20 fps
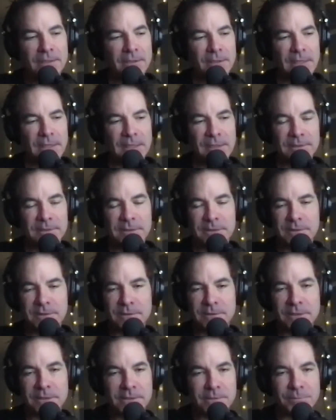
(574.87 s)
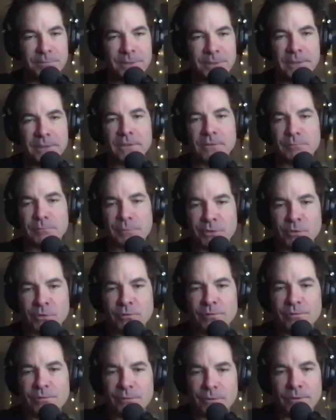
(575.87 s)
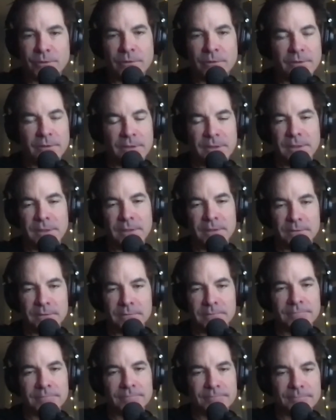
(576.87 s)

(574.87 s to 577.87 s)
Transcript: And it's big and beautiful, and